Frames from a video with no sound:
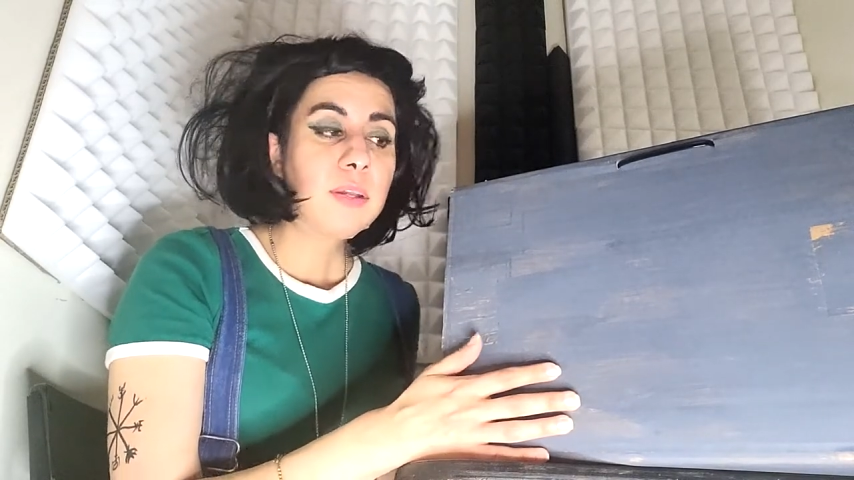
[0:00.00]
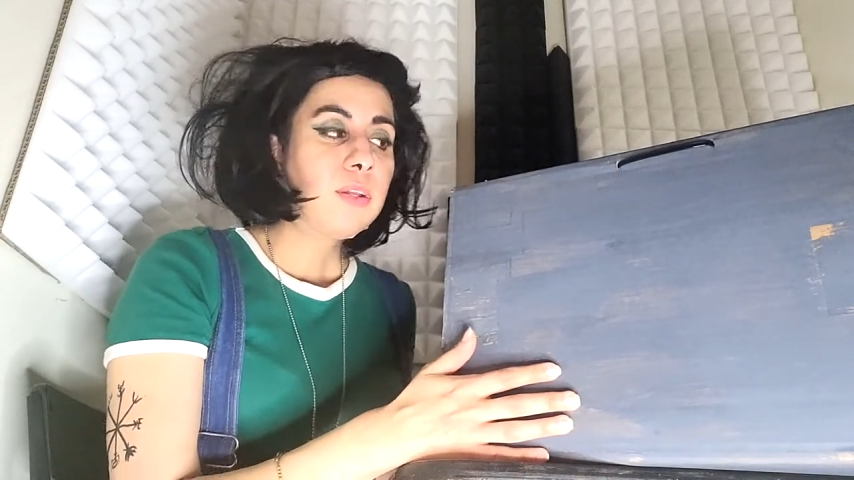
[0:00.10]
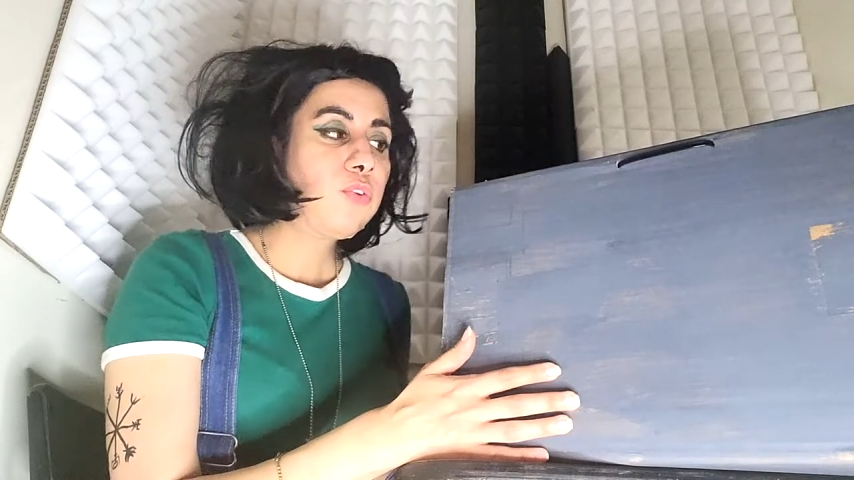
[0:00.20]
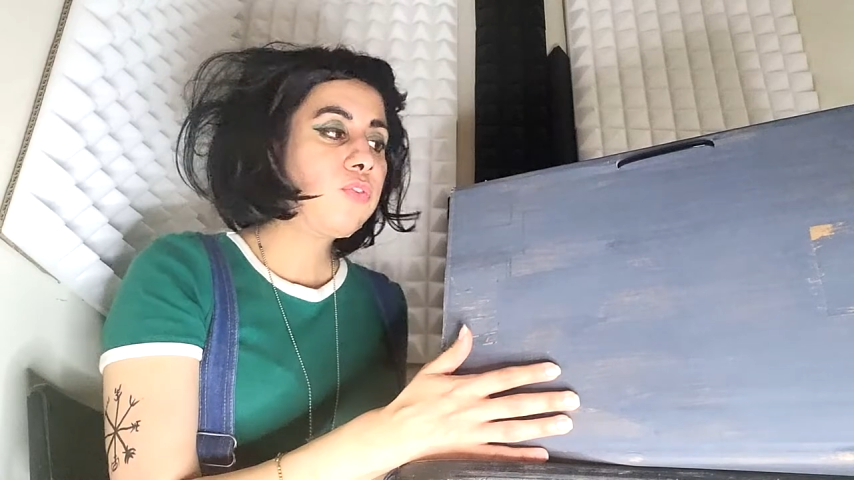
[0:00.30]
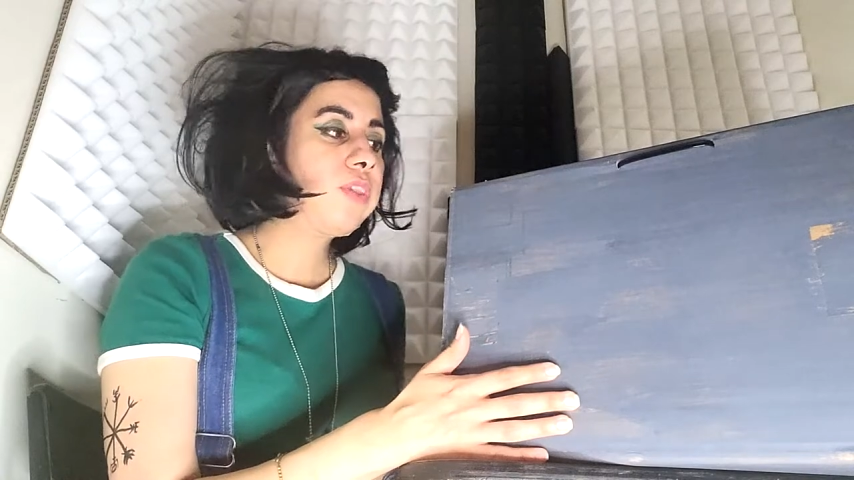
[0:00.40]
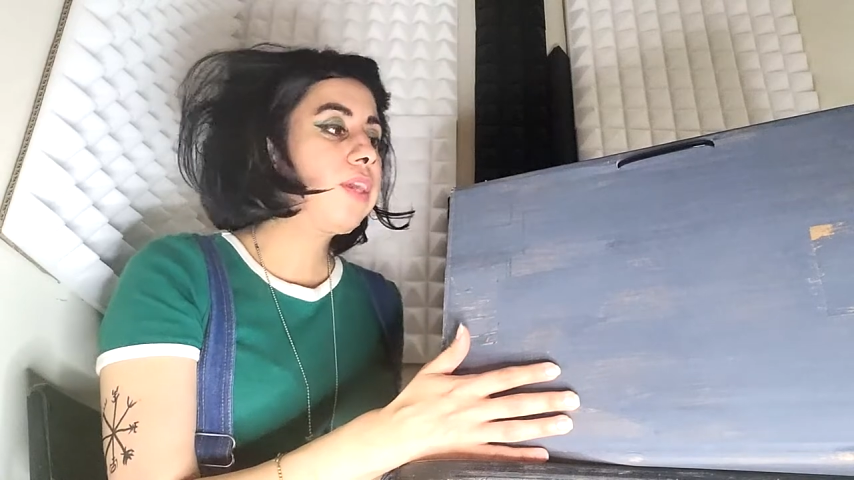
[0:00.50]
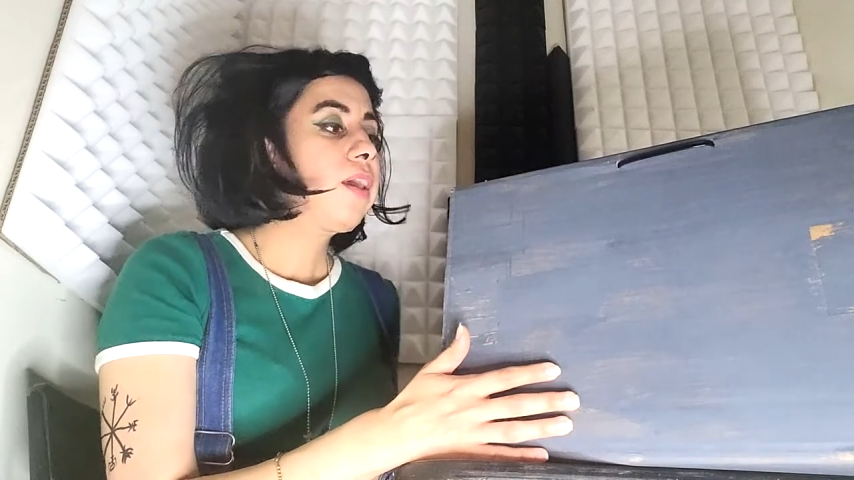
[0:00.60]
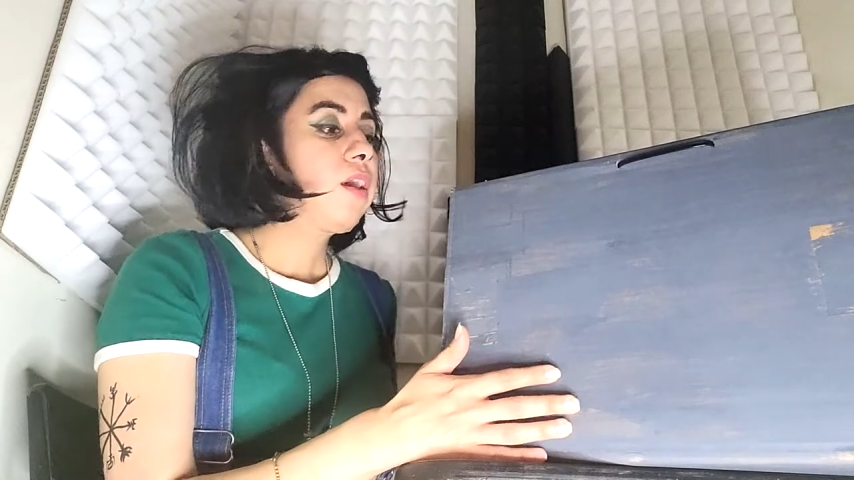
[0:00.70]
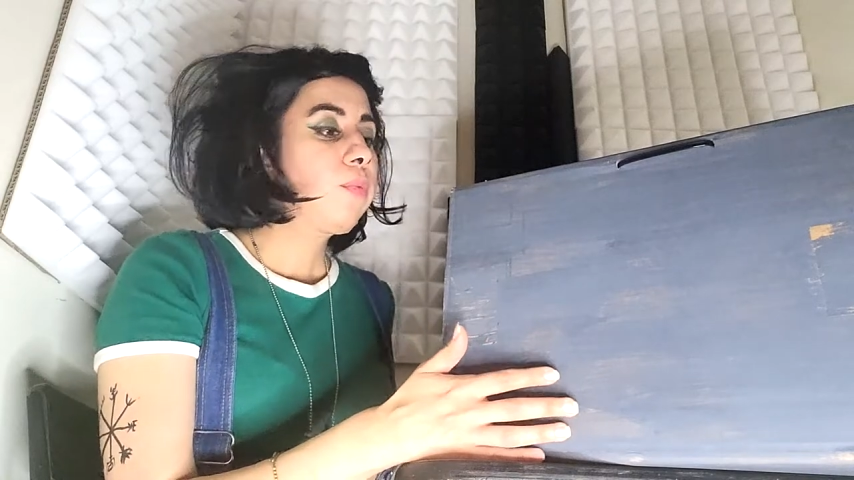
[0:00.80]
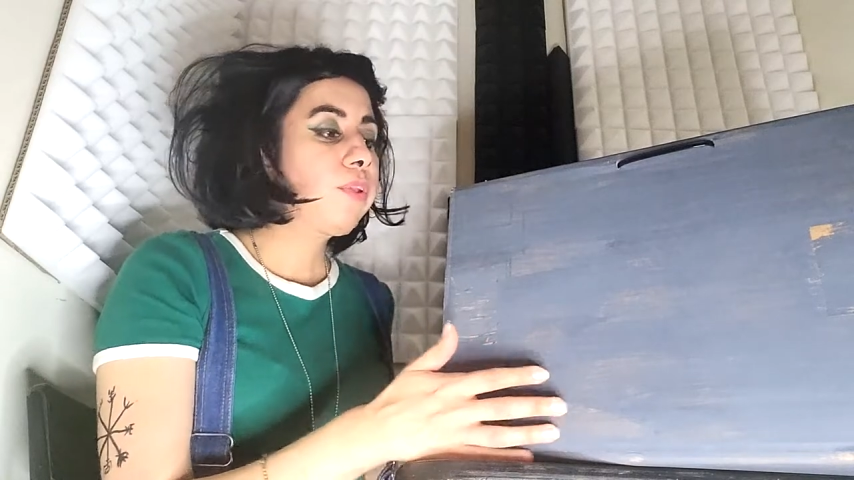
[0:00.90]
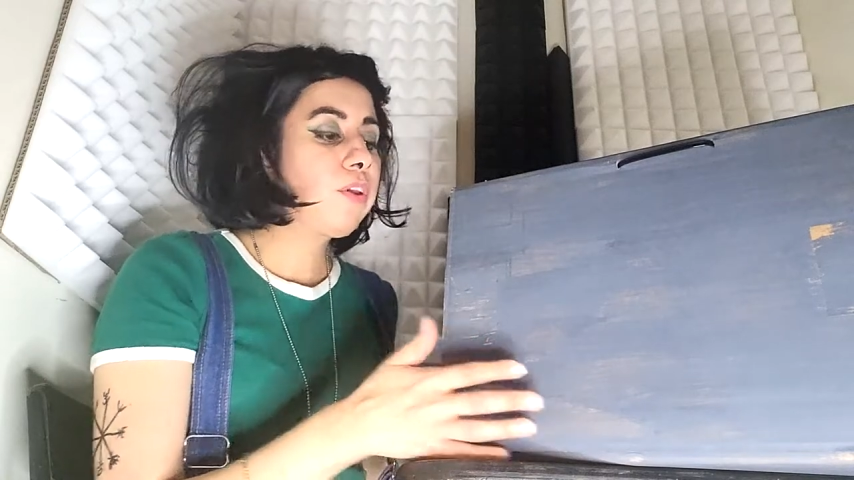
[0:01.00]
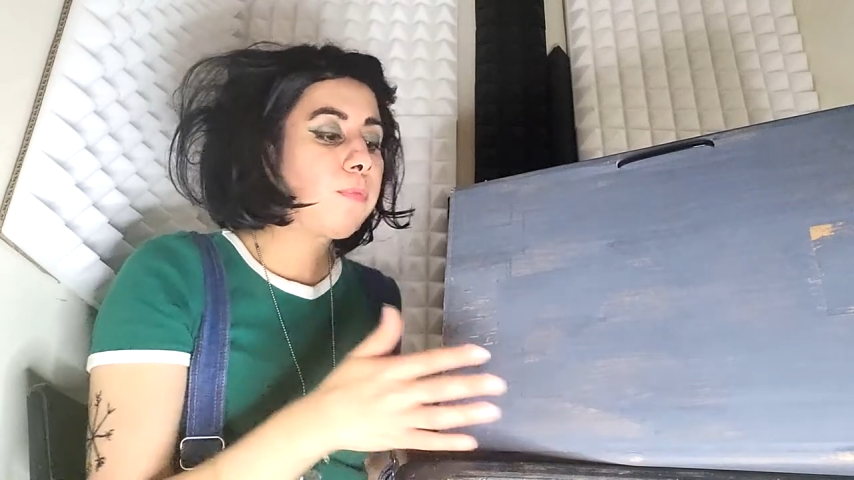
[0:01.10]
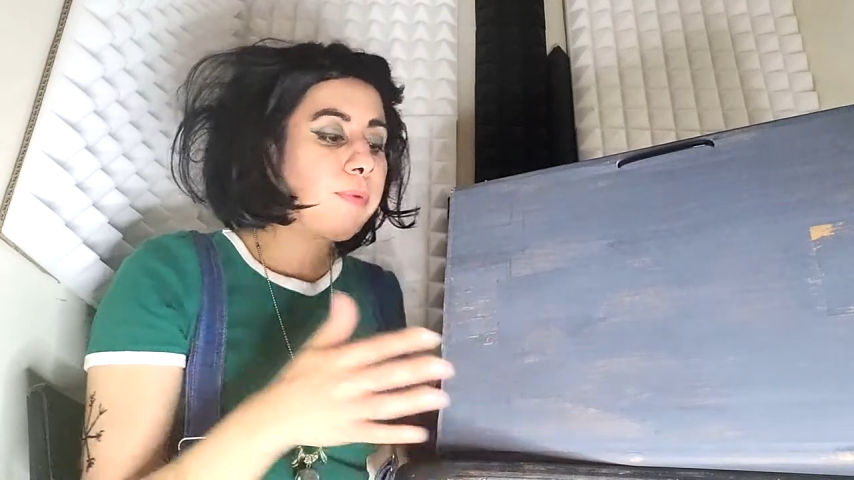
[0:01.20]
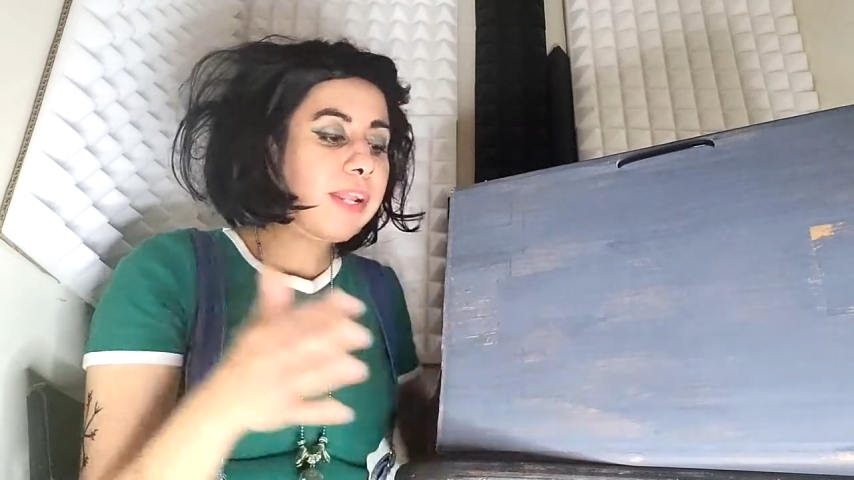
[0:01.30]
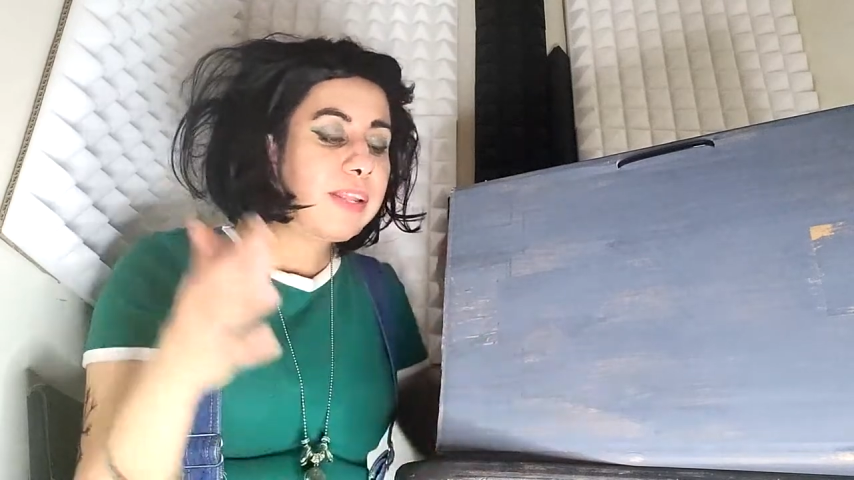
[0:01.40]
You see, when your
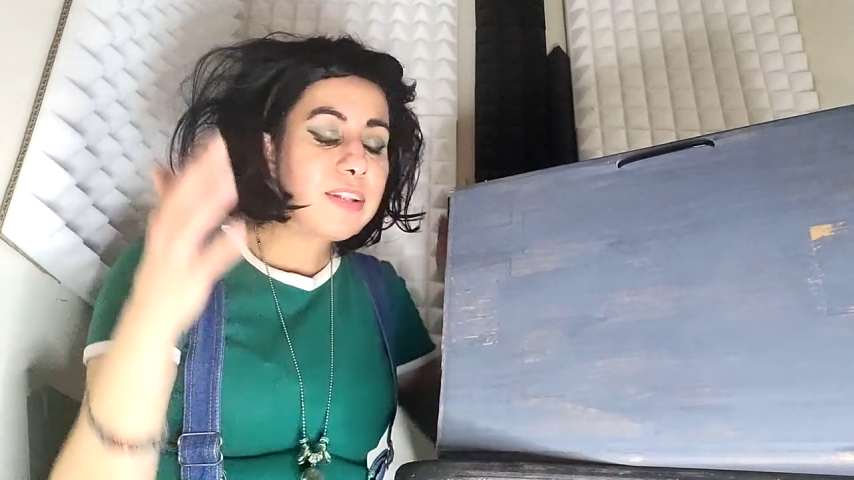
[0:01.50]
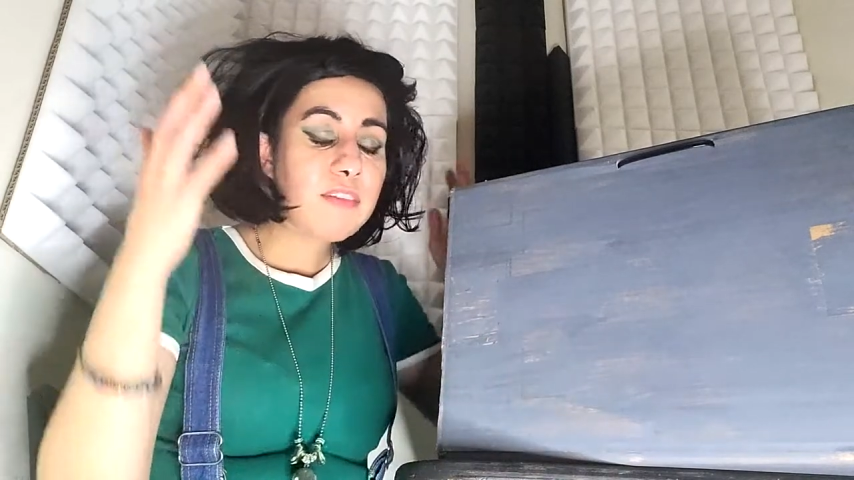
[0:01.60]
brain gets